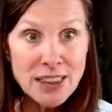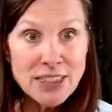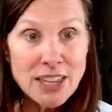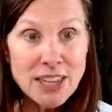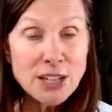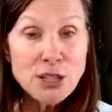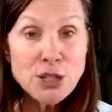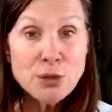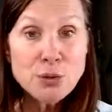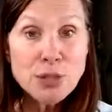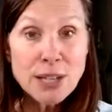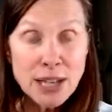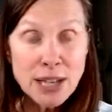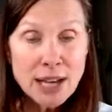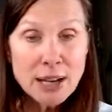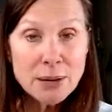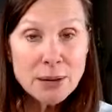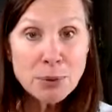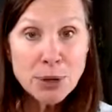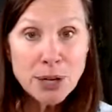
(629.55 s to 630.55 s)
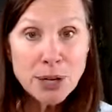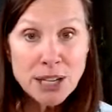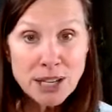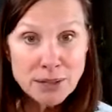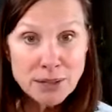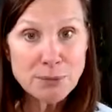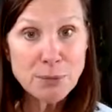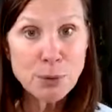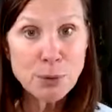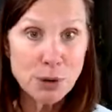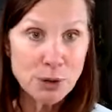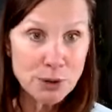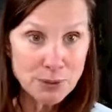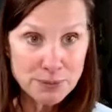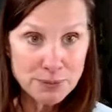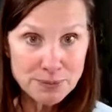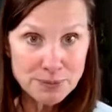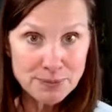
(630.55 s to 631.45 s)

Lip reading: then you can't bring in more.